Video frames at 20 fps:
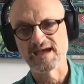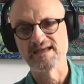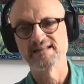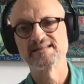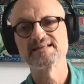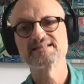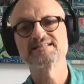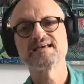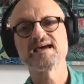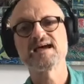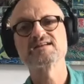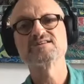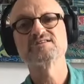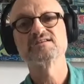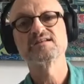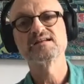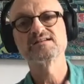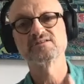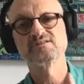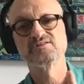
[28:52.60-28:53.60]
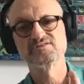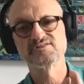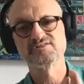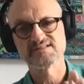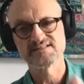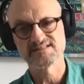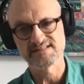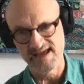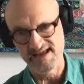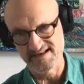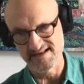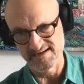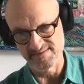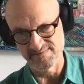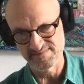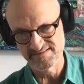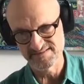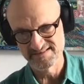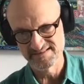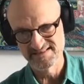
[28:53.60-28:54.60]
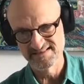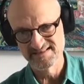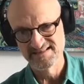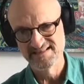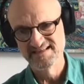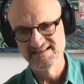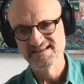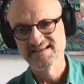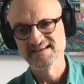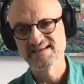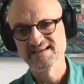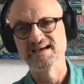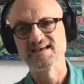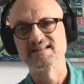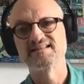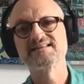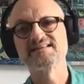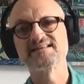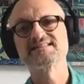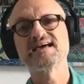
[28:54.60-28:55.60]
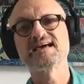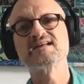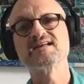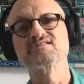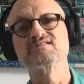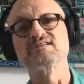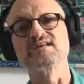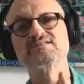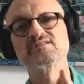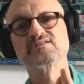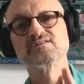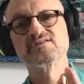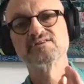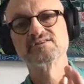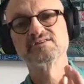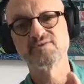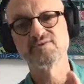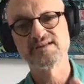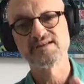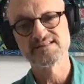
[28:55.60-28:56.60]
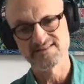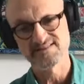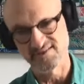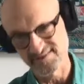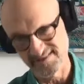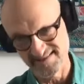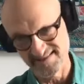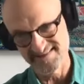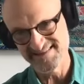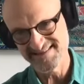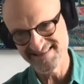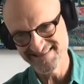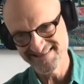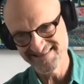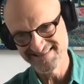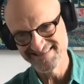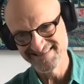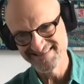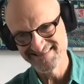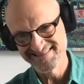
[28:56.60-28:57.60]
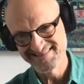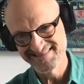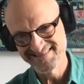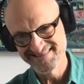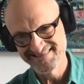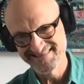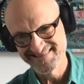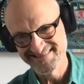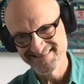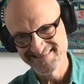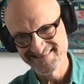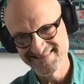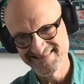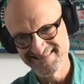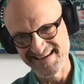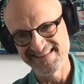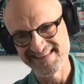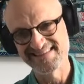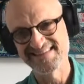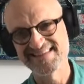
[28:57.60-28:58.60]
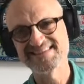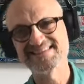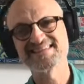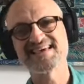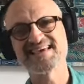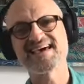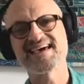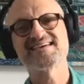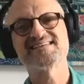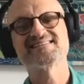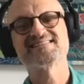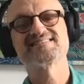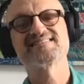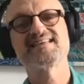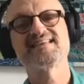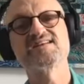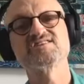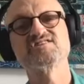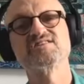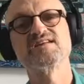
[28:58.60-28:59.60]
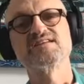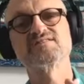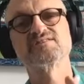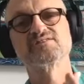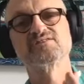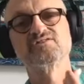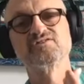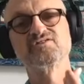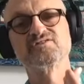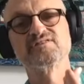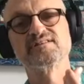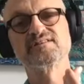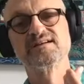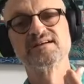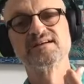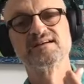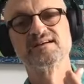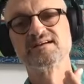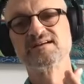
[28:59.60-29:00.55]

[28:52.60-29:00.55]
At this age, you need to learn to stand up. At this age, you need to learn to eat solids. At this stage, you need to learn